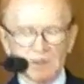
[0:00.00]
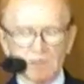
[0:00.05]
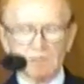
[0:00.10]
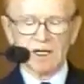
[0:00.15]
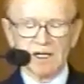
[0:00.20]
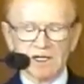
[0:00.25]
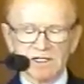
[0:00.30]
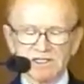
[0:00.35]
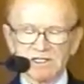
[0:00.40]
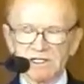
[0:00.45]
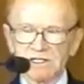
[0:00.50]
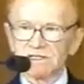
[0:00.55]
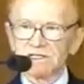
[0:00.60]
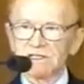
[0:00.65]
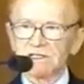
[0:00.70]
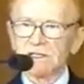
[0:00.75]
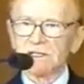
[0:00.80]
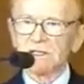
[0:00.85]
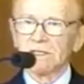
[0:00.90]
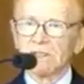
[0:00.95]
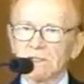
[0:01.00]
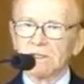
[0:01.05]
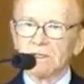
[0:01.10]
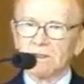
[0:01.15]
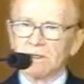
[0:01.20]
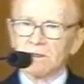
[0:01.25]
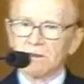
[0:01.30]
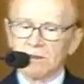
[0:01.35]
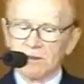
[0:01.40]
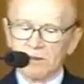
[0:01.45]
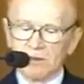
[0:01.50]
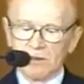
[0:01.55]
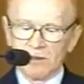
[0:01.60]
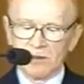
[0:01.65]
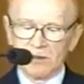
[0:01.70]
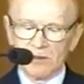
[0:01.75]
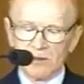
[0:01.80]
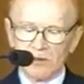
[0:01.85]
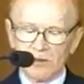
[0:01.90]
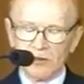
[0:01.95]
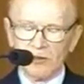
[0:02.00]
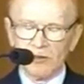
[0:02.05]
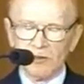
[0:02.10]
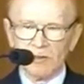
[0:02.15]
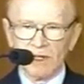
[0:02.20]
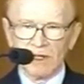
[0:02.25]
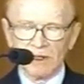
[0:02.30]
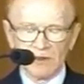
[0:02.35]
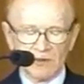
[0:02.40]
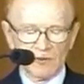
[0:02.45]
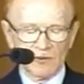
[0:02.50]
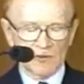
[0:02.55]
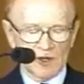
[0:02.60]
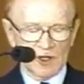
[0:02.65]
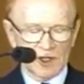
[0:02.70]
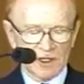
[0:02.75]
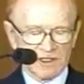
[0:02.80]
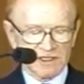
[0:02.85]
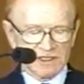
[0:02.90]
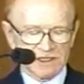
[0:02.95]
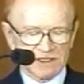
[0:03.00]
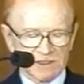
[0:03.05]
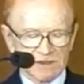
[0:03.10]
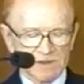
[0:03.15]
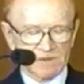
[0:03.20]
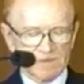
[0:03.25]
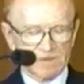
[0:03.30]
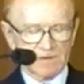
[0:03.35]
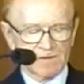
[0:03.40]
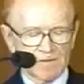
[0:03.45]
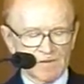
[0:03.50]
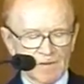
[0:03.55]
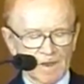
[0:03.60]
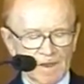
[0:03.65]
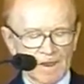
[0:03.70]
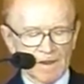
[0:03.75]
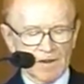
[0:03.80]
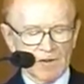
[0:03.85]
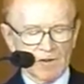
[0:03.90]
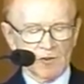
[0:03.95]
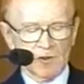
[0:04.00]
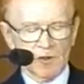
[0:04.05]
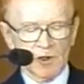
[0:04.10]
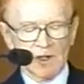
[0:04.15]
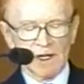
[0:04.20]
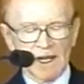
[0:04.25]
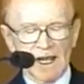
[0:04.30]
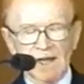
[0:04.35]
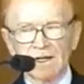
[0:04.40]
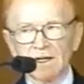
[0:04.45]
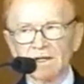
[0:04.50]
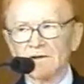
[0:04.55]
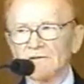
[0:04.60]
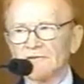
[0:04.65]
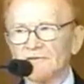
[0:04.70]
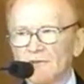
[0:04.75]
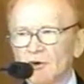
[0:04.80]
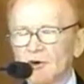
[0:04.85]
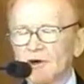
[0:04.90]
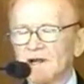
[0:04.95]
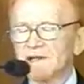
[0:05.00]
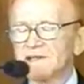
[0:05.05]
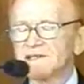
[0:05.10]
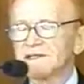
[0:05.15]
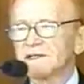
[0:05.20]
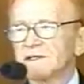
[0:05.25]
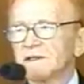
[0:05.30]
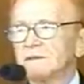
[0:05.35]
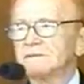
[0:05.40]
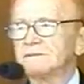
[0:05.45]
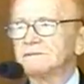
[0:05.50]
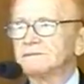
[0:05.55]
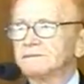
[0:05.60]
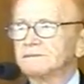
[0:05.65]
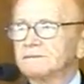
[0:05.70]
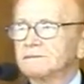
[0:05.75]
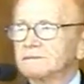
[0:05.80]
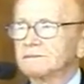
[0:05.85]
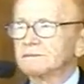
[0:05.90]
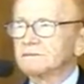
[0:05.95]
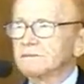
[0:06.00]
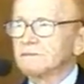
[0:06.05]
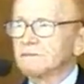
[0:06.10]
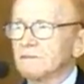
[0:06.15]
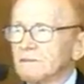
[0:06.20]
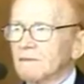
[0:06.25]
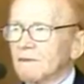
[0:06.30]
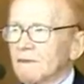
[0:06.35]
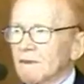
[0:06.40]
that for me epitomizes who Milton was. One night in the 40s,